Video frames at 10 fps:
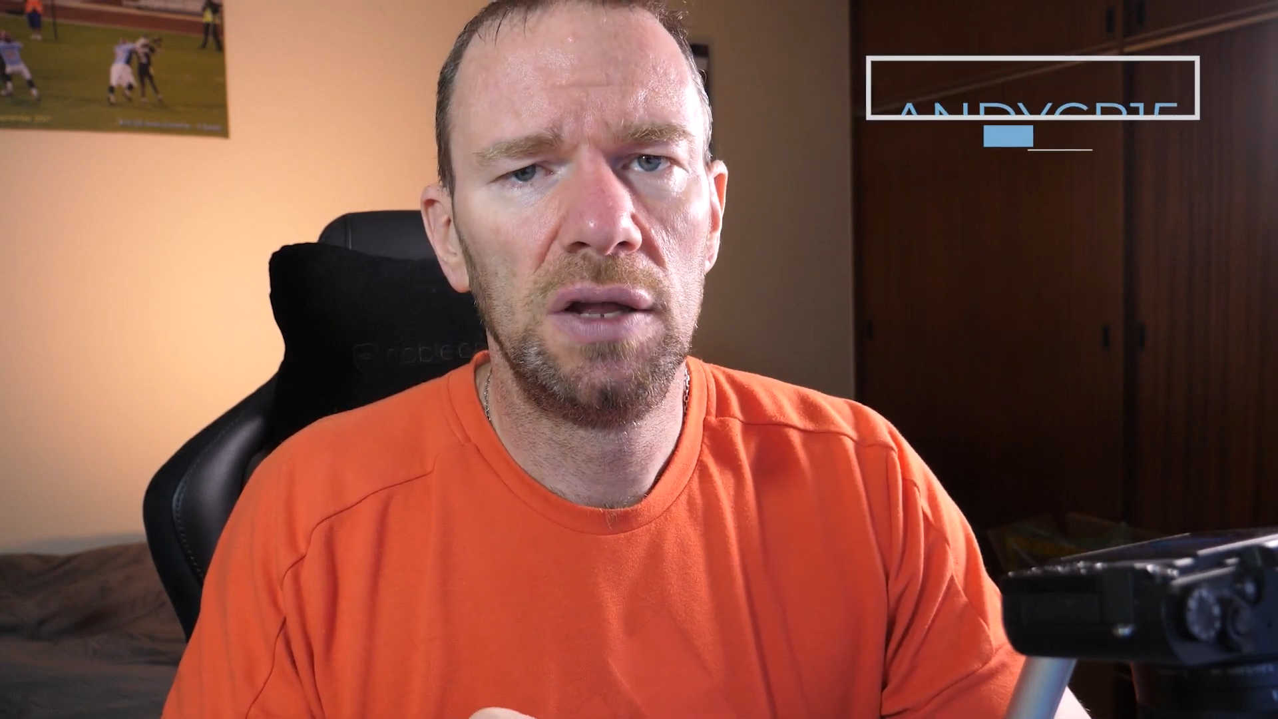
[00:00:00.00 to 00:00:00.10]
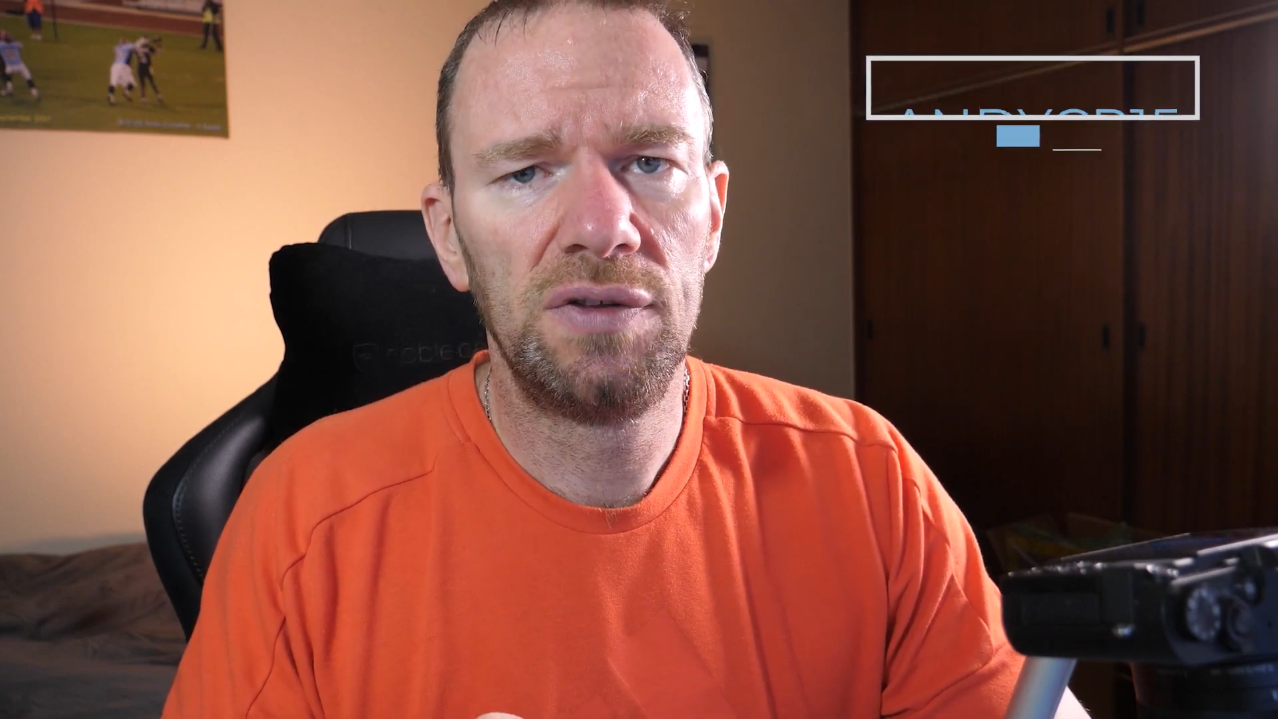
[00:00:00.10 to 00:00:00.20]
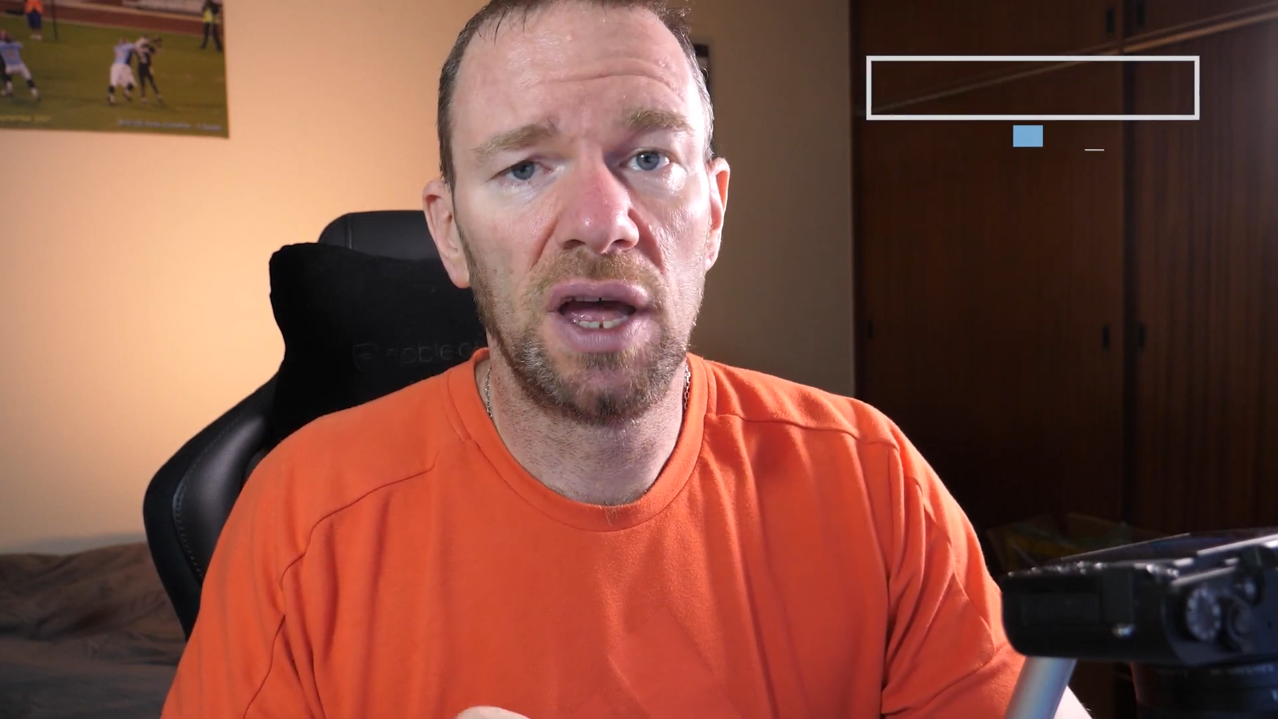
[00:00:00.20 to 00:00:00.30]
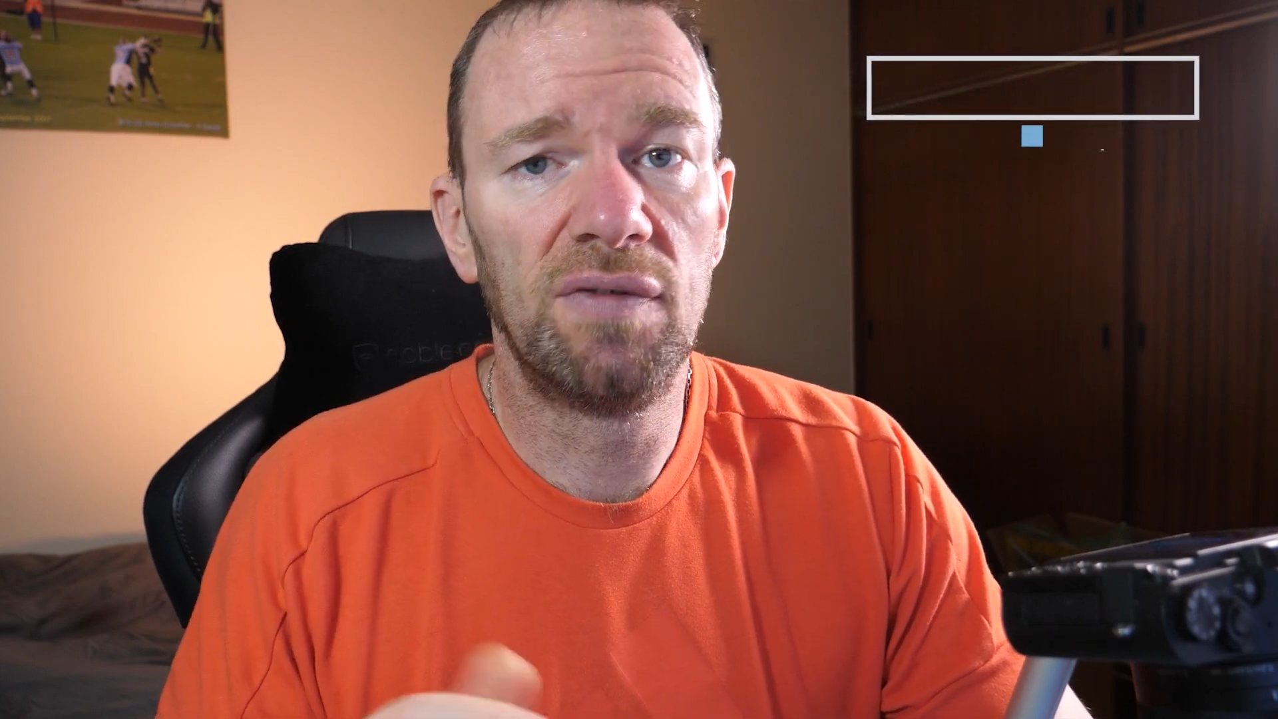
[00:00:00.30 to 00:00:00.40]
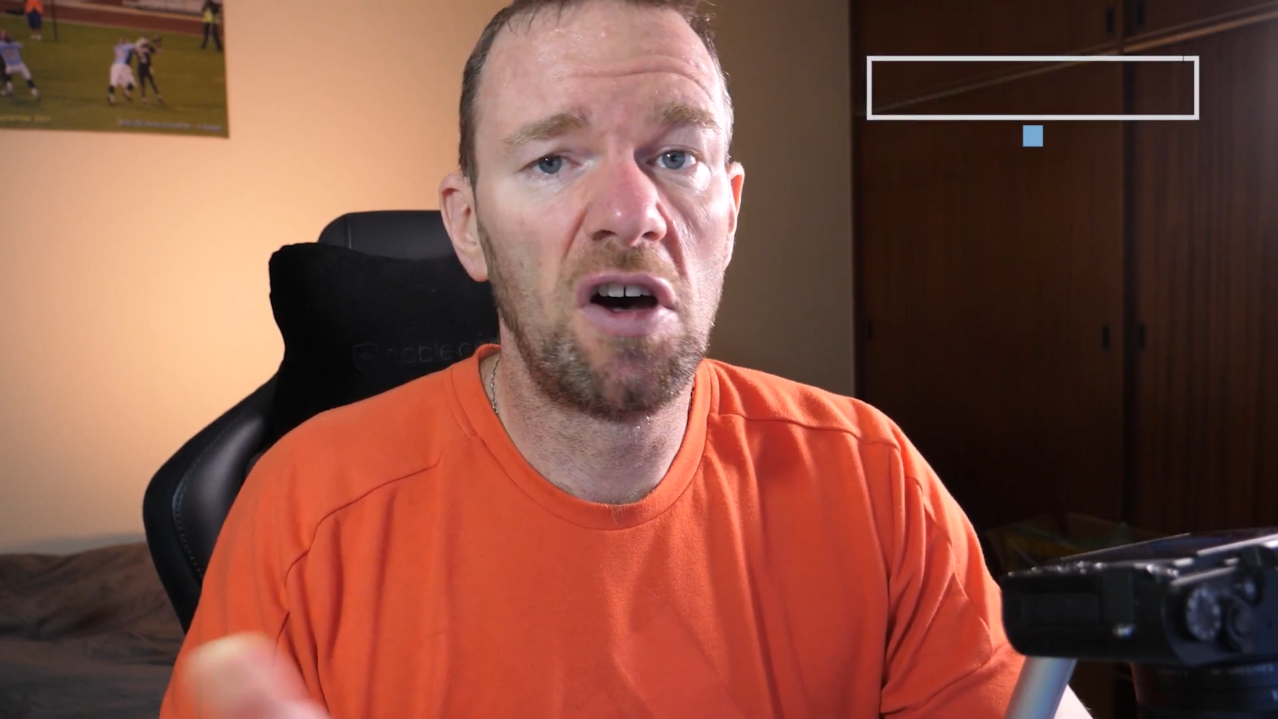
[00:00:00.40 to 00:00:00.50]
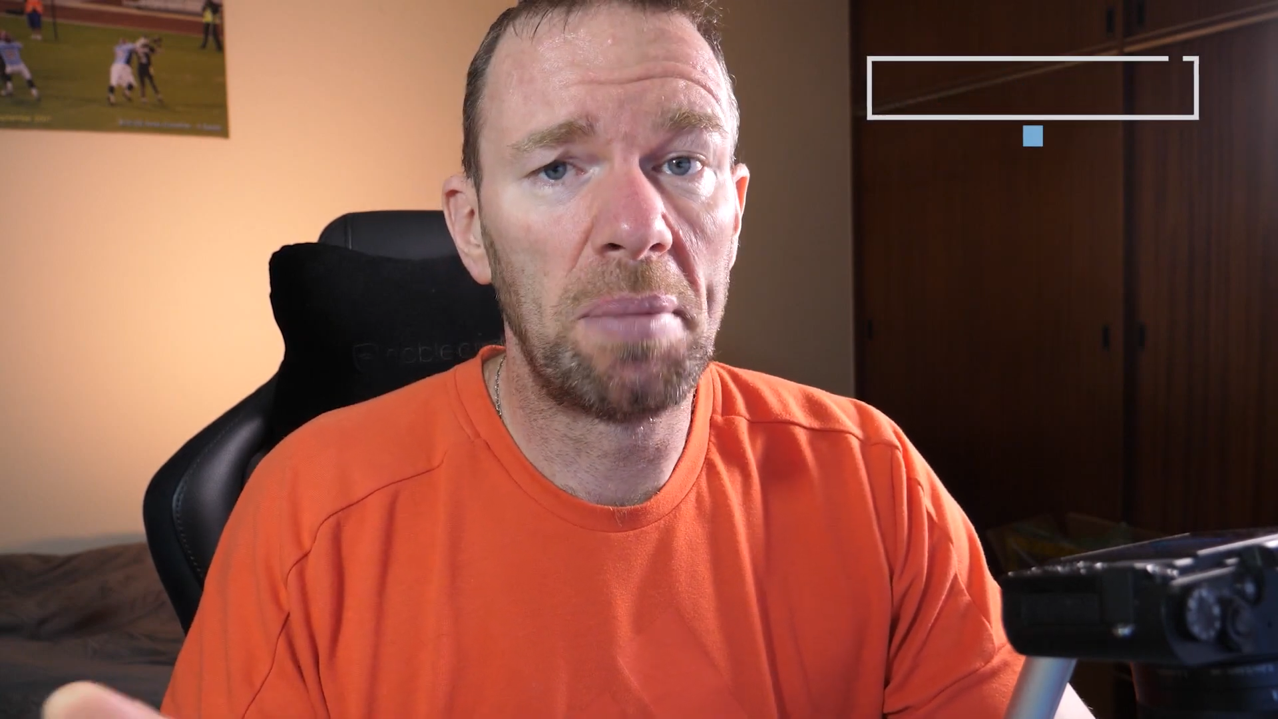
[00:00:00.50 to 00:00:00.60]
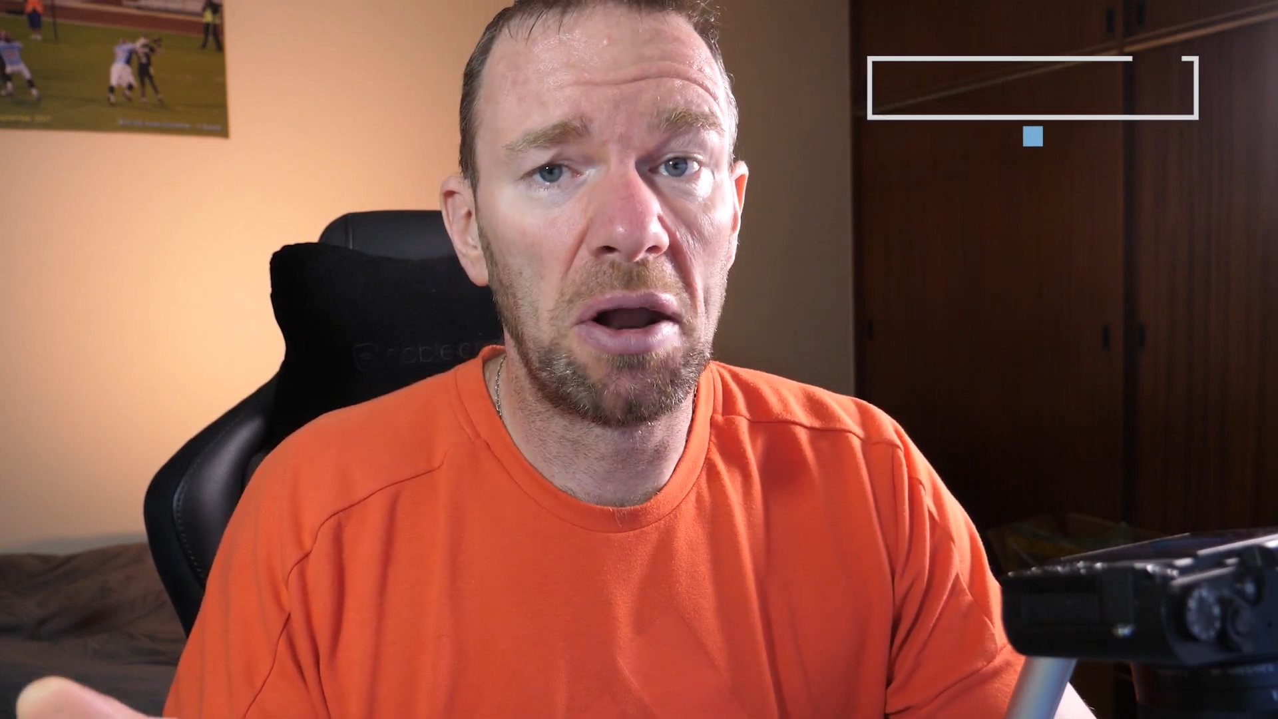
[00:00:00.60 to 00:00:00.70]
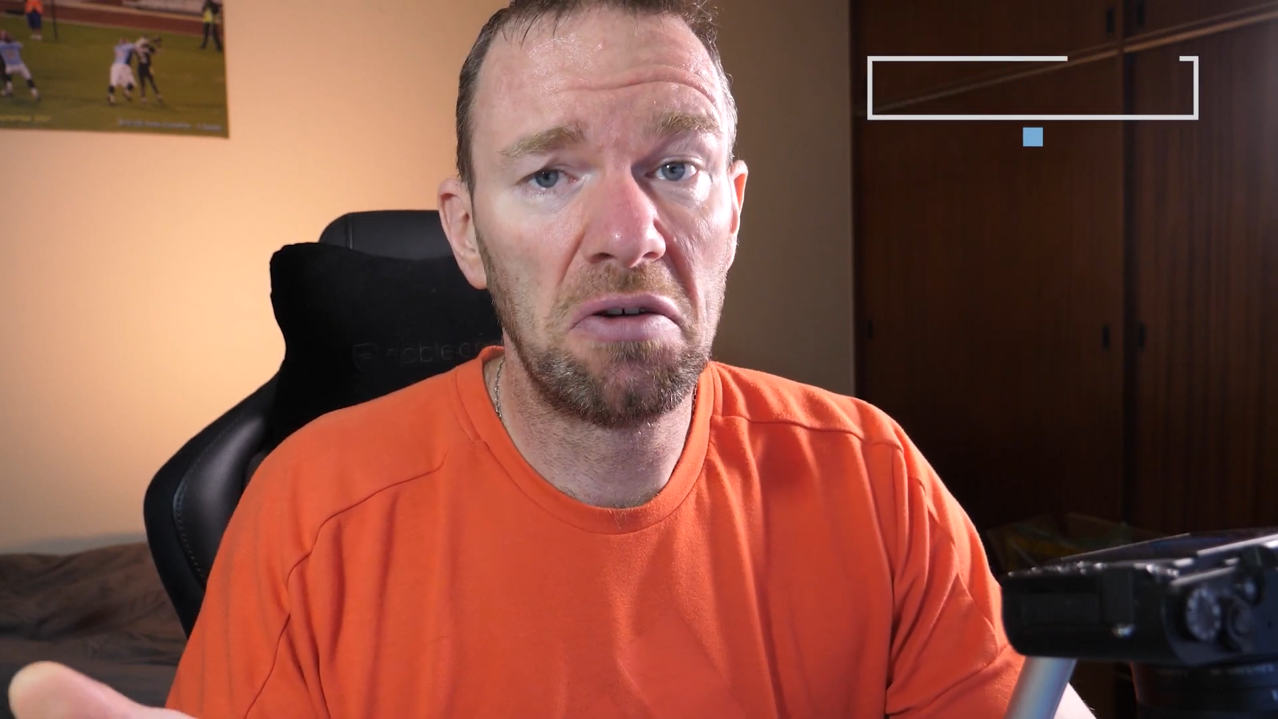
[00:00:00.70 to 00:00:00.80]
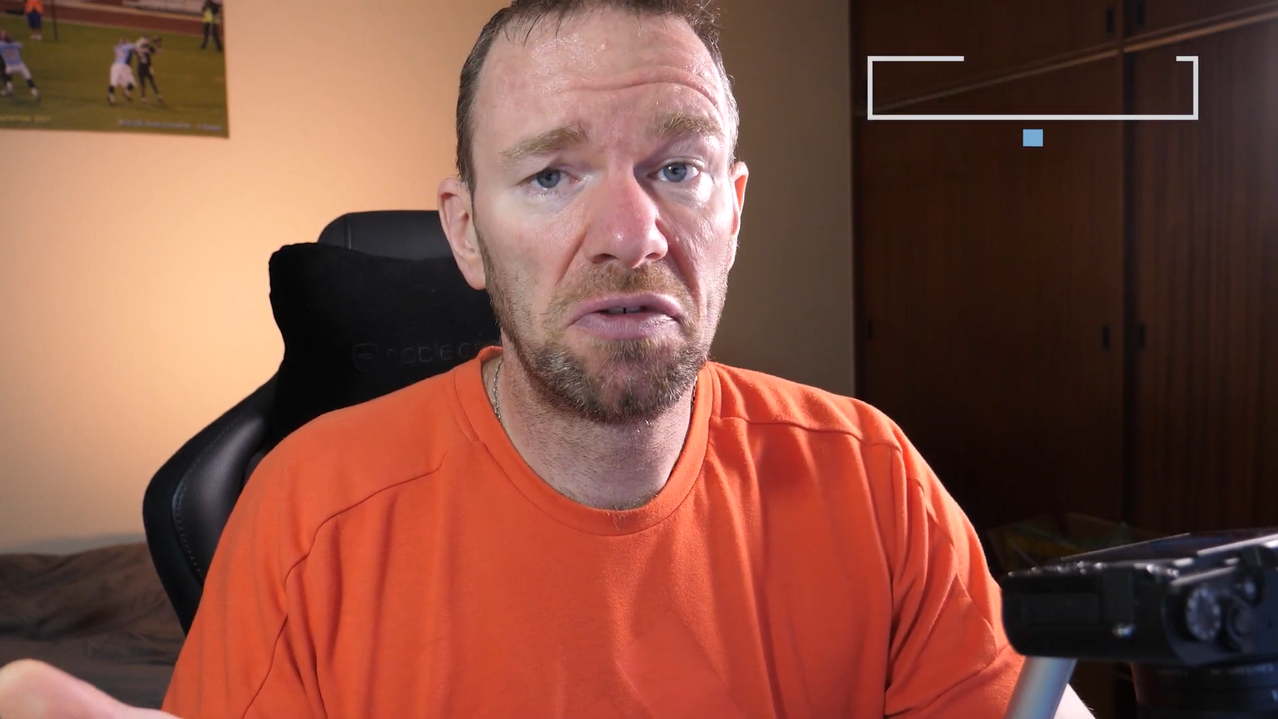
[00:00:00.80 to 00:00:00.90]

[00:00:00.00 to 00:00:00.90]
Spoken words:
to get £5 off,